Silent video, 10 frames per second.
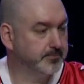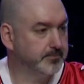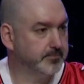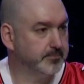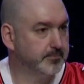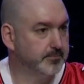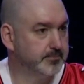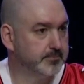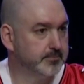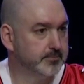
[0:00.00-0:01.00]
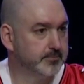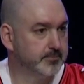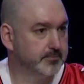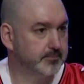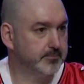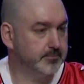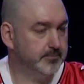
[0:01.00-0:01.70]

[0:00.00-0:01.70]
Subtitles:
No one is speaking in this clip.